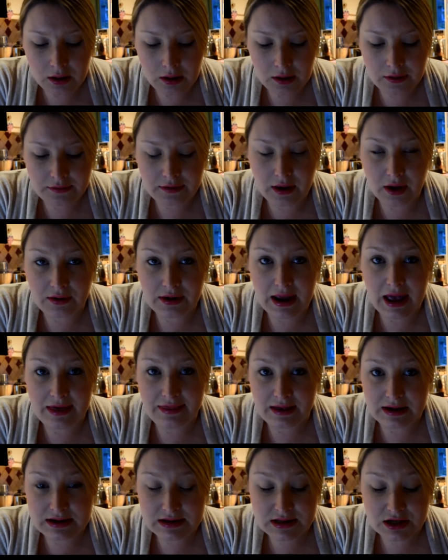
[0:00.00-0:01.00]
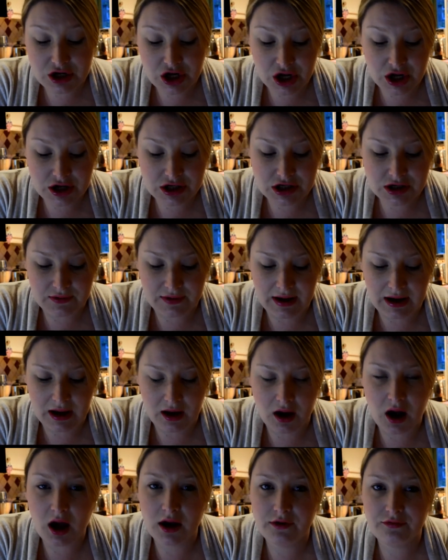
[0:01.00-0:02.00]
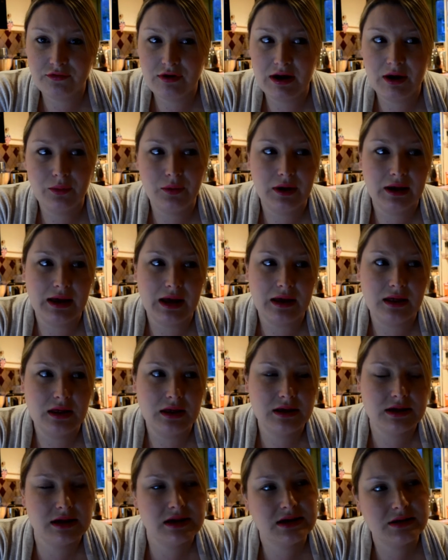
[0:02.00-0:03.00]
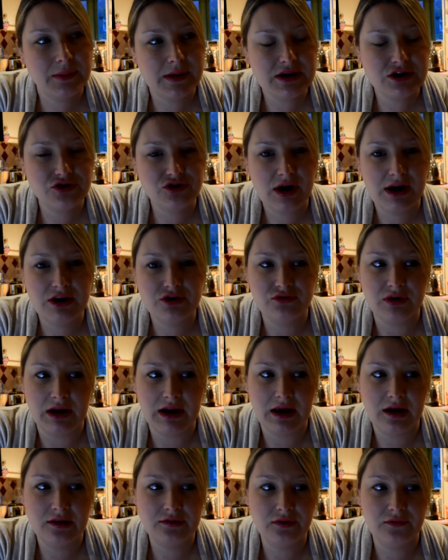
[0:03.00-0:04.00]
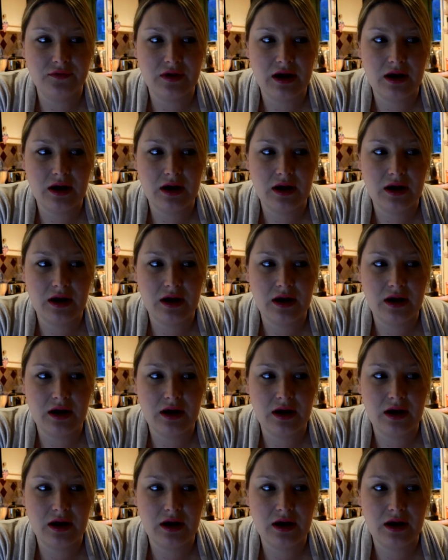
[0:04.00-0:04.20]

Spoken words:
So yeah, that's the nursery. I kind of really want to get, it's a bit strange really, because